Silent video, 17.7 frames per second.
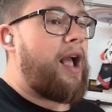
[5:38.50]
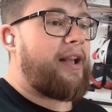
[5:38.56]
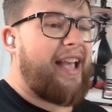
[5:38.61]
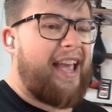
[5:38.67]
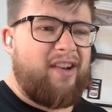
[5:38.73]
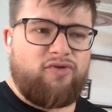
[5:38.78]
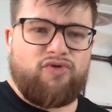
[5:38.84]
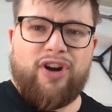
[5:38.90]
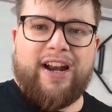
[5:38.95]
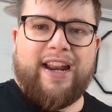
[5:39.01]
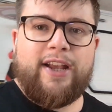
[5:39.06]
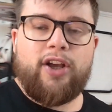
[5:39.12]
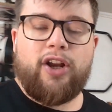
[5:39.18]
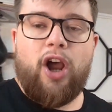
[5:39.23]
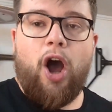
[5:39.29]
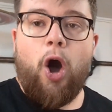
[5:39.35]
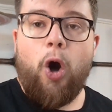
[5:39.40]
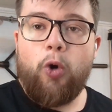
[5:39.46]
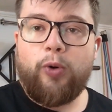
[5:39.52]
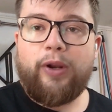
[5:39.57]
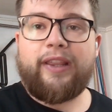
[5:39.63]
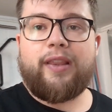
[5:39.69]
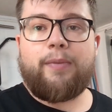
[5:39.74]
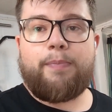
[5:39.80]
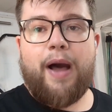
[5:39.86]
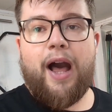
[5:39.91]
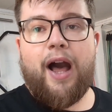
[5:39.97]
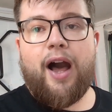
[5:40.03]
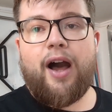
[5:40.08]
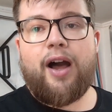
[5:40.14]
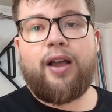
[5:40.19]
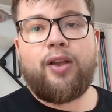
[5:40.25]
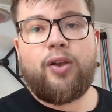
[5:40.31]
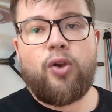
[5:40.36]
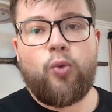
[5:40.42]
getting really good at holding the
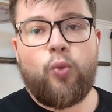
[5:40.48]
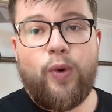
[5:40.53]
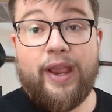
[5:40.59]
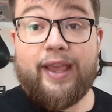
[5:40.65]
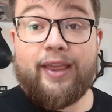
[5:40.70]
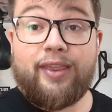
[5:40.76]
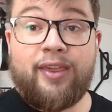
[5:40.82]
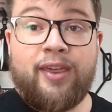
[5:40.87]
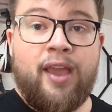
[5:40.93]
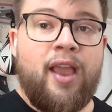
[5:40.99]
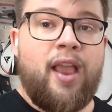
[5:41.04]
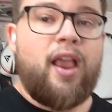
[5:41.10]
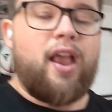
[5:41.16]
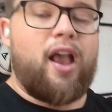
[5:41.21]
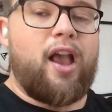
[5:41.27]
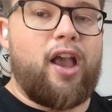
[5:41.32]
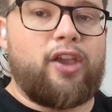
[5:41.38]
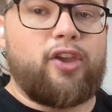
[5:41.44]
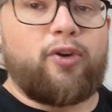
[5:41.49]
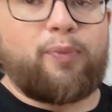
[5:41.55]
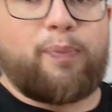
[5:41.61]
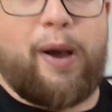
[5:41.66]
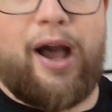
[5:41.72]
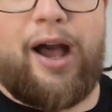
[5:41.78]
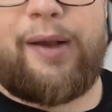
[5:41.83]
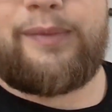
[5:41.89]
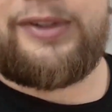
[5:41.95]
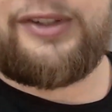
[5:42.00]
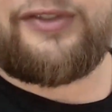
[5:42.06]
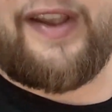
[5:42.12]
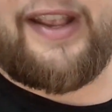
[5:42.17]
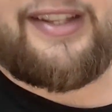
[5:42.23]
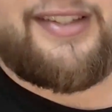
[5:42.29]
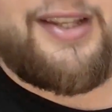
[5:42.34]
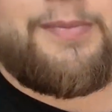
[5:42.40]
bar with your palms
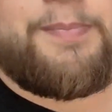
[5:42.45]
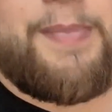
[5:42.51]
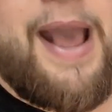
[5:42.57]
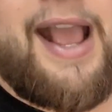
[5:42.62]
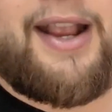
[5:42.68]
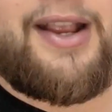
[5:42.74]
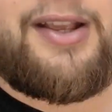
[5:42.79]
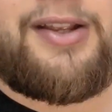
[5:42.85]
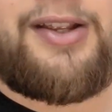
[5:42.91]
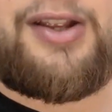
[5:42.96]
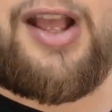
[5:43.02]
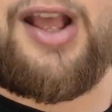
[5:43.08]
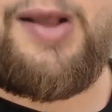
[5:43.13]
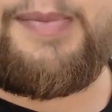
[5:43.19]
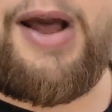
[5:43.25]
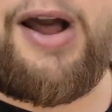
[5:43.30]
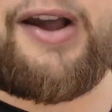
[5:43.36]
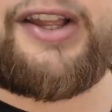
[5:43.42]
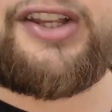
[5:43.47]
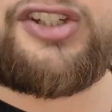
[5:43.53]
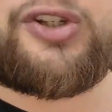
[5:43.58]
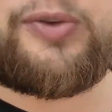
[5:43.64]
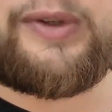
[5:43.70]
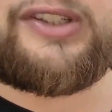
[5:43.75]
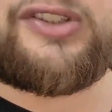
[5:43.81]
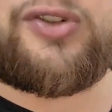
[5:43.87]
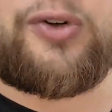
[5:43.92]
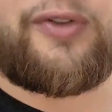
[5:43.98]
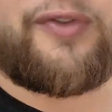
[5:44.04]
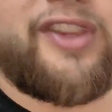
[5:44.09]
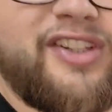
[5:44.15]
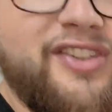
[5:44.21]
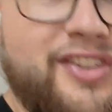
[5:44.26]
facing back behind you is sort of the